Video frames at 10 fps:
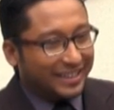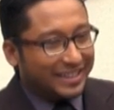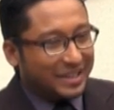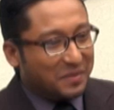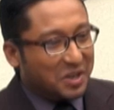Tell
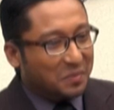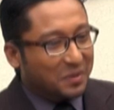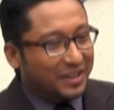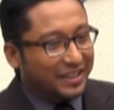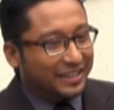us some
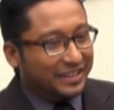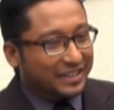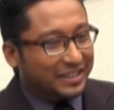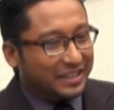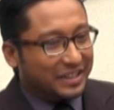
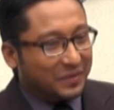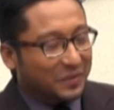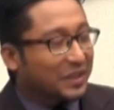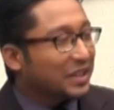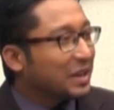experience
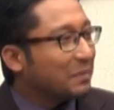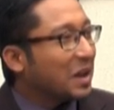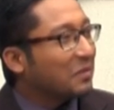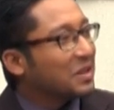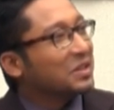with
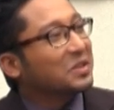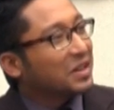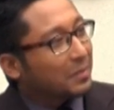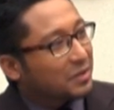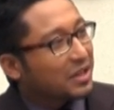Nepal. When did you
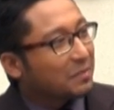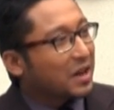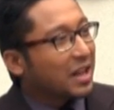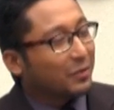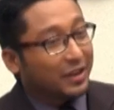come to Nepal?